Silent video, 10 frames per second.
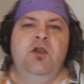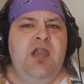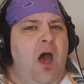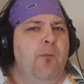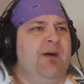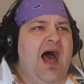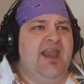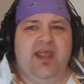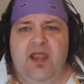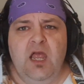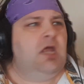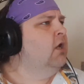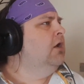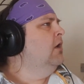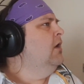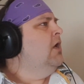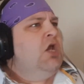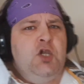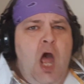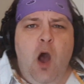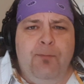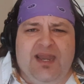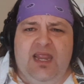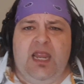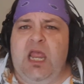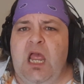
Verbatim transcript: Nobody. Nobody. Nobody.